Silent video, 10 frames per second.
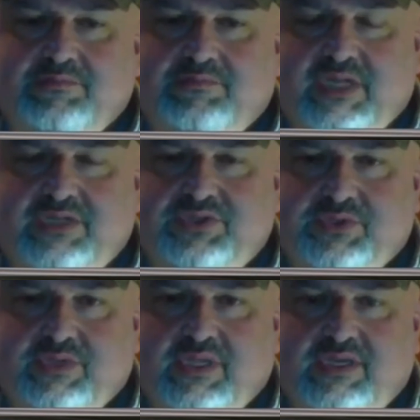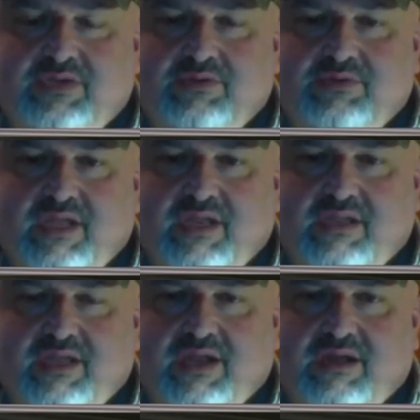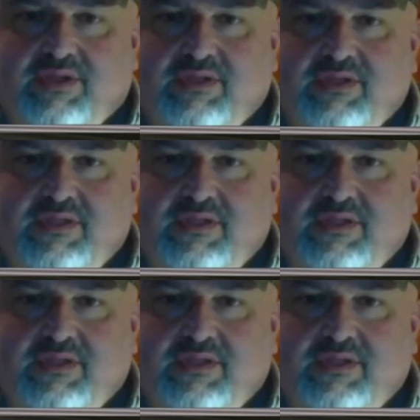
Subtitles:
make sure that, got all the